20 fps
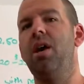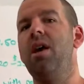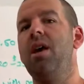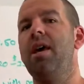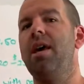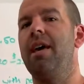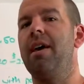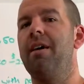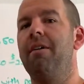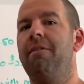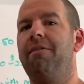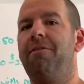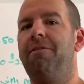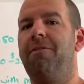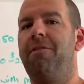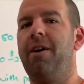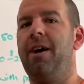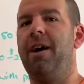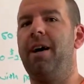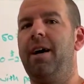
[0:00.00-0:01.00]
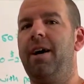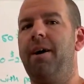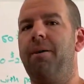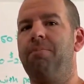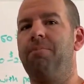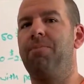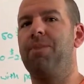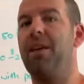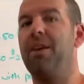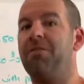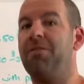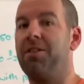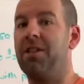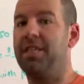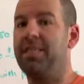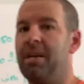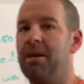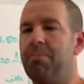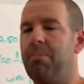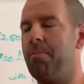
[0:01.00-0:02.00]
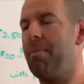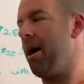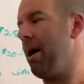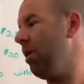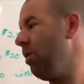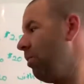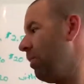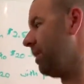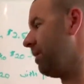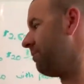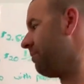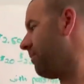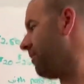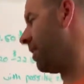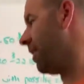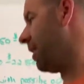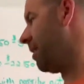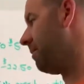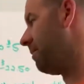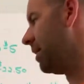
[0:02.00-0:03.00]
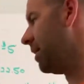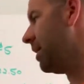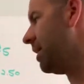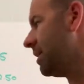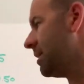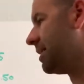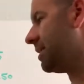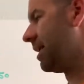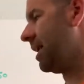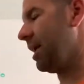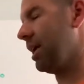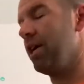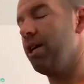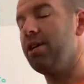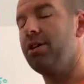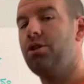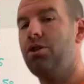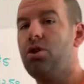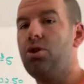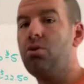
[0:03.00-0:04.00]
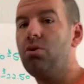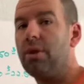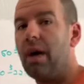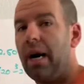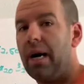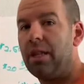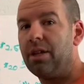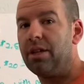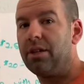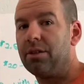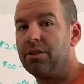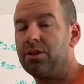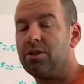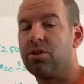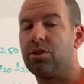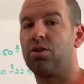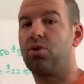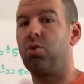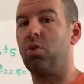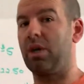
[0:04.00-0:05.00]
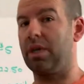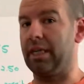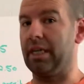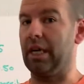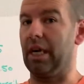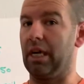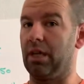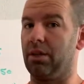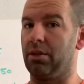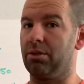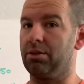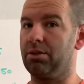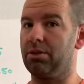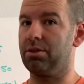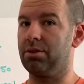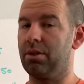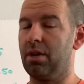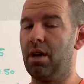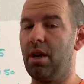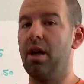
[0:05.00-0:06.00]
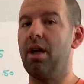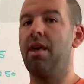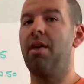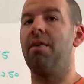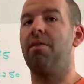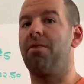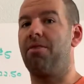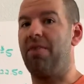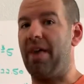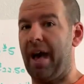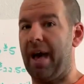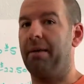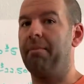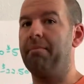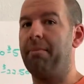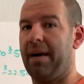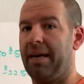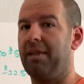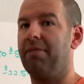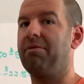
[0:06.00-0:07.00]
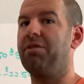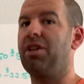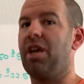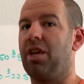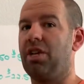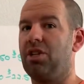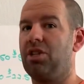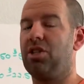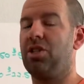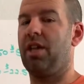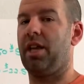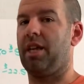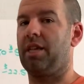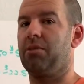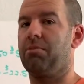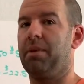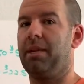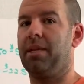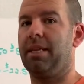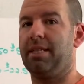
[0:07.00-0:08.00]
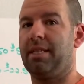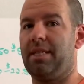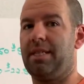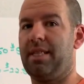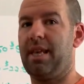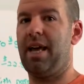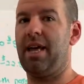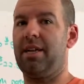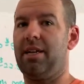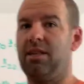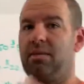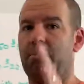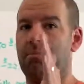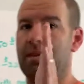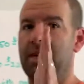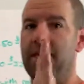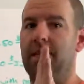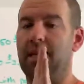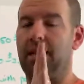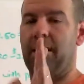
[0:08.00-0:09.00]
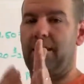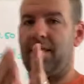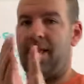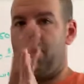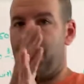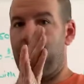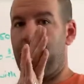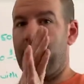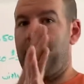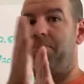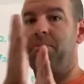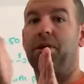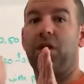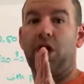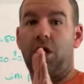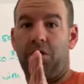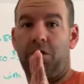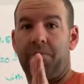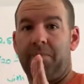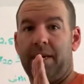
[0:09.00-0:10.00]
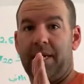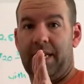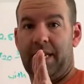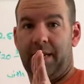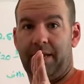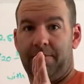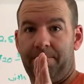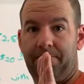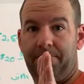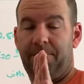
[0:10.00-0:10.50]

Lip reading: if the tip amount went from, say, $2 to $20. That might have changed things because then the median, that would have been below the median,